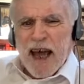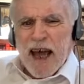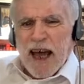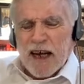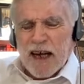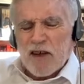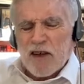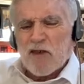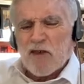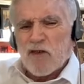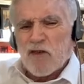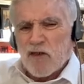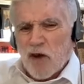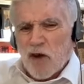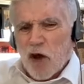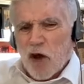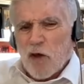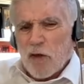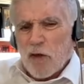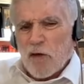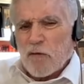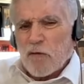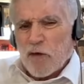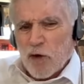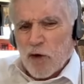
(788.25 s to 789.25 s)
had
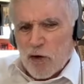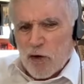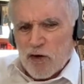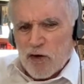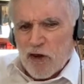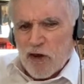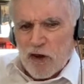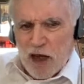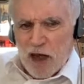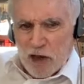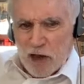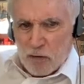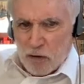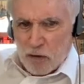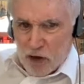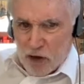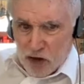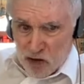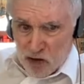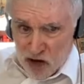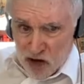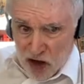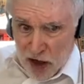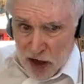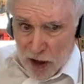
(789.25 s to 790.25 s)
installed the first
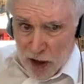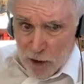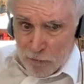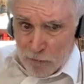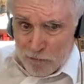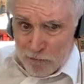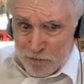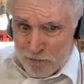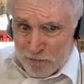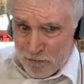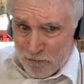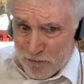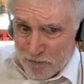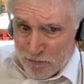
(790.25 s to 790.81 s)
electric chair